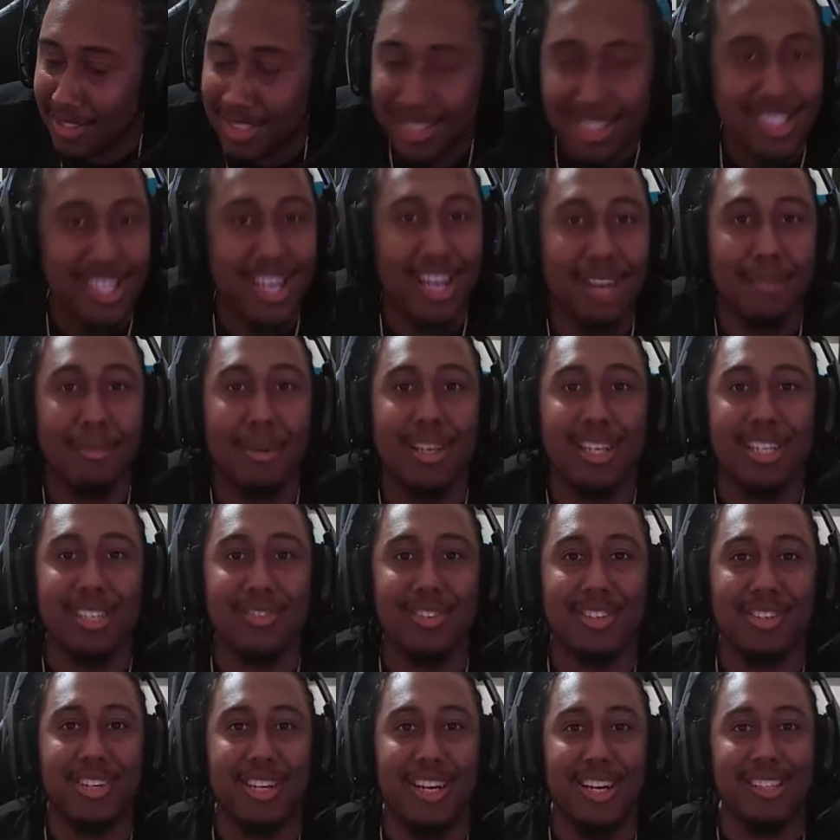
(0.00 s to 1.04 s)
See you on my next
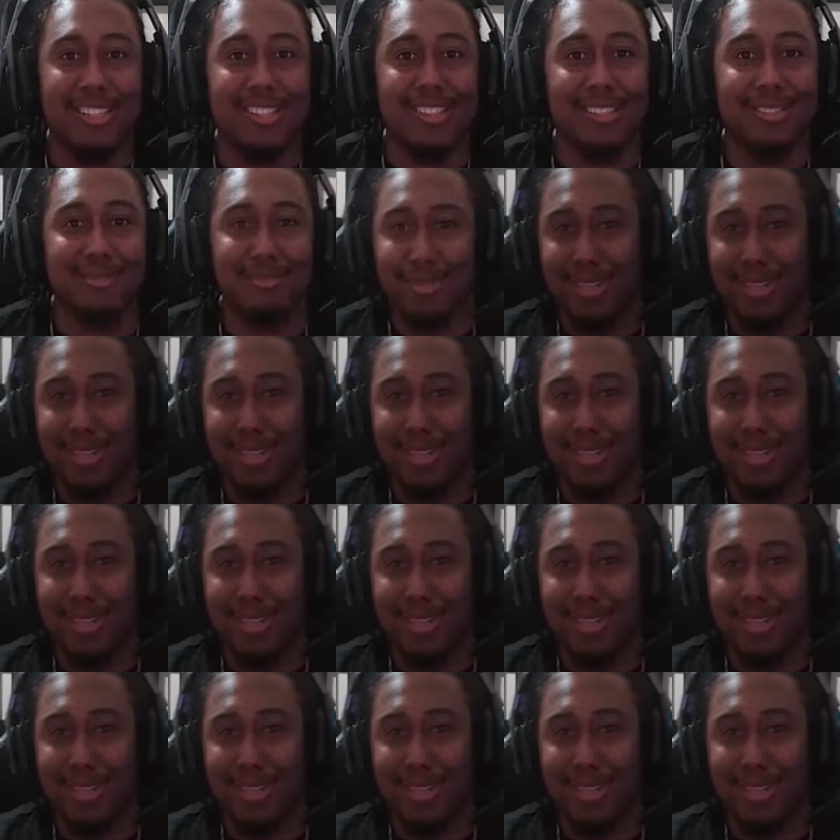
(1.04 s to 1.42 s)
video, guys.